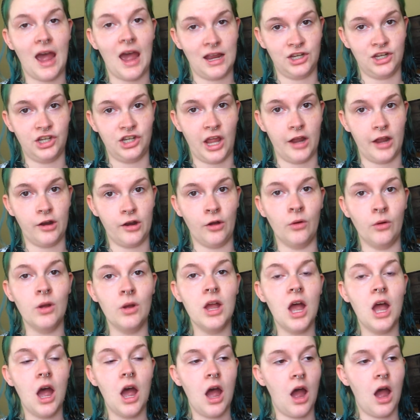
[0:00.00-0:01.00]
eyeshadow.
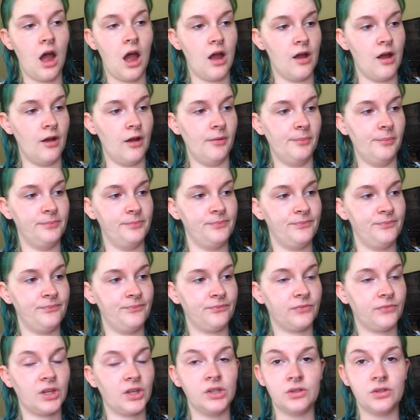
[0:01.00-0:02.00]

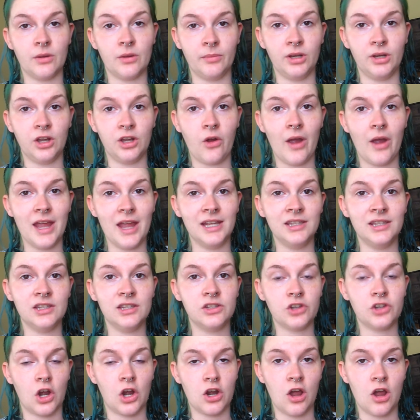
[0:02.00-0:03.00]
So I'm gonna go ahead and
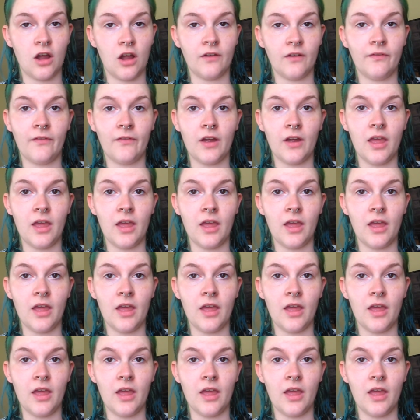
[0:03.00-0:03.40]
start off